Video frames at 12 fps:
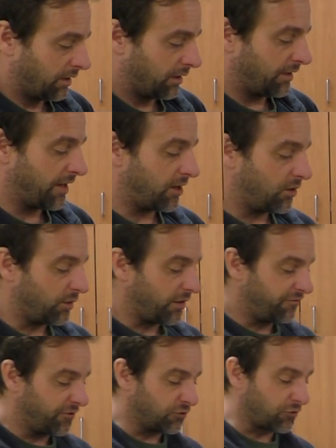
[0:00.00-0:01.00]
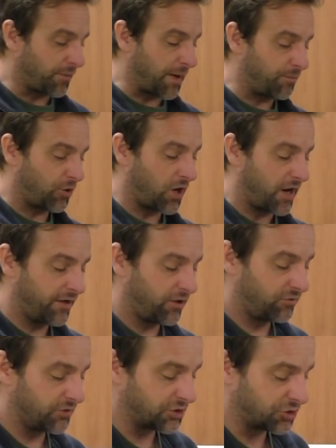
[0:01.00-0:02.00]
Now, if you remember
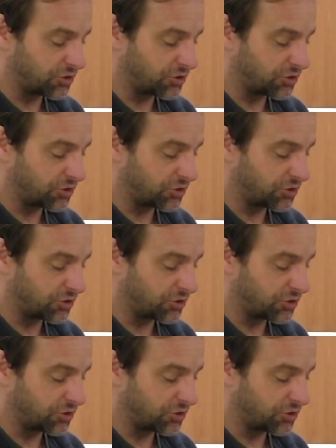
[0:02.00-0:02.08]
Eindhoven's